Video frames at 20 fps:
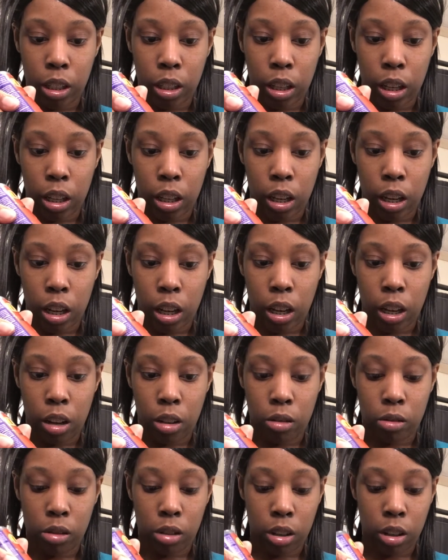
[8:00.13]
at an
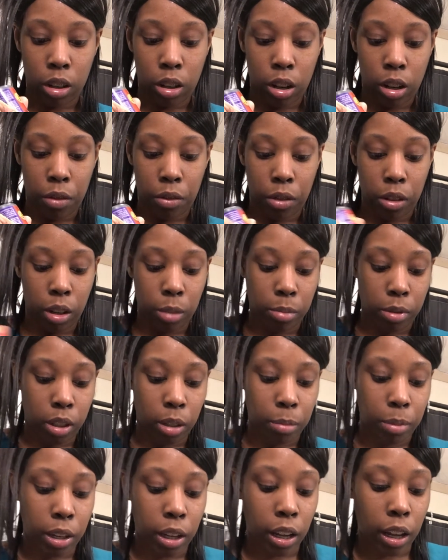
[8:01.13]
angle to cover up
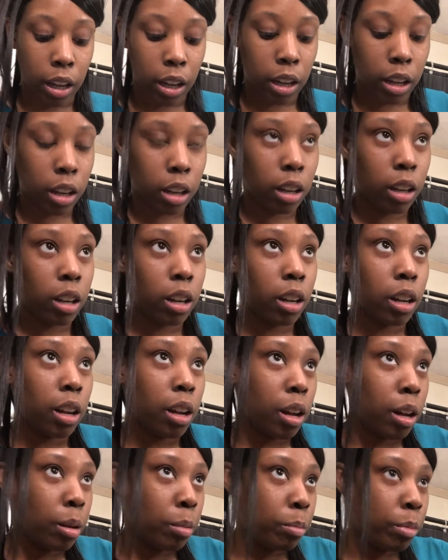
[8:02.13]
some of that.
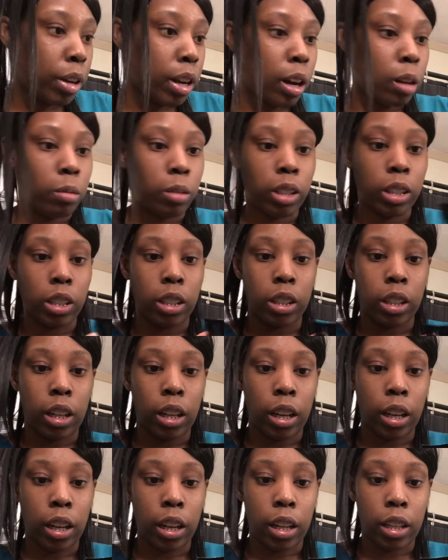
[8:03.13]
But I wasn't
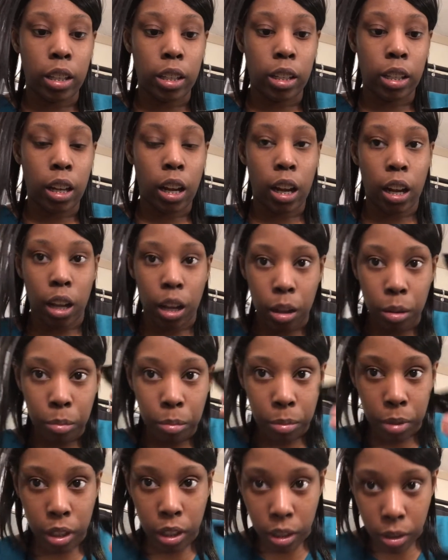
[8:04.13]
thinking at the time,
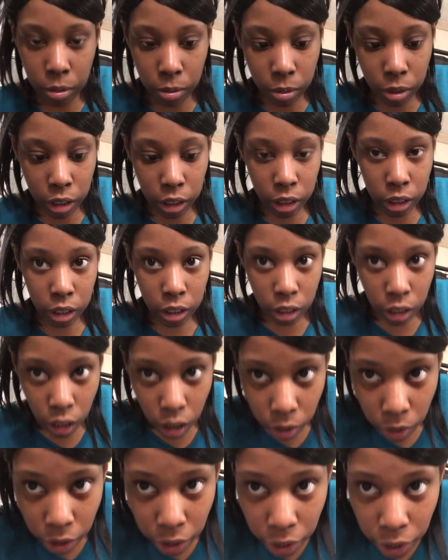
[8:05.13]
but we'll just
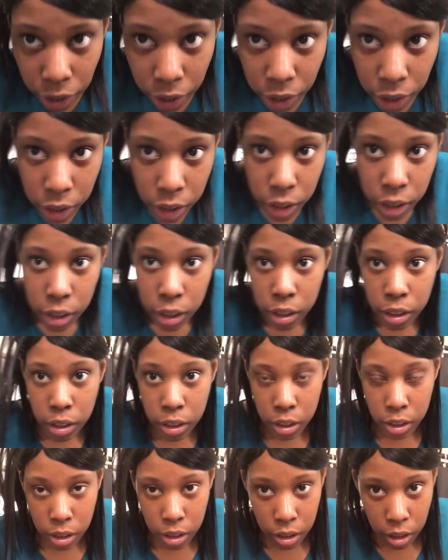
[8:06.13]
go ahead.
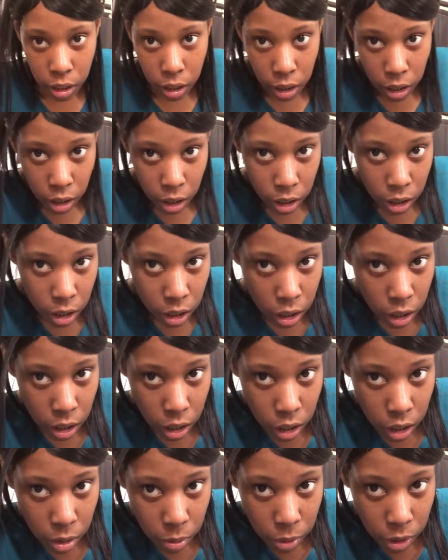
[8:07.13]

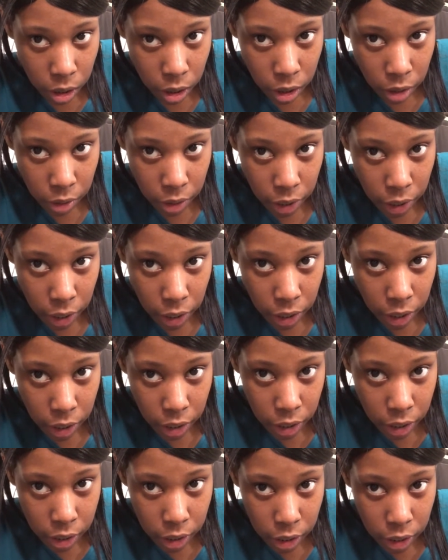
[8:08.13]
And we'll go ahead and
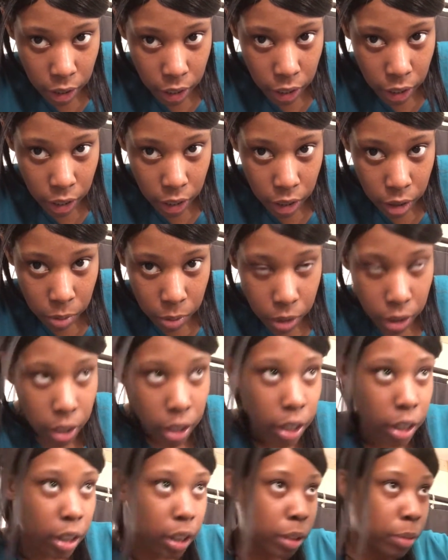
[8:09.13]
just lay another one
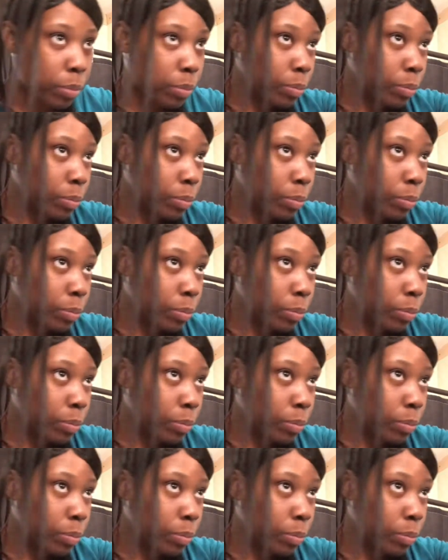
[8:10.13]
there.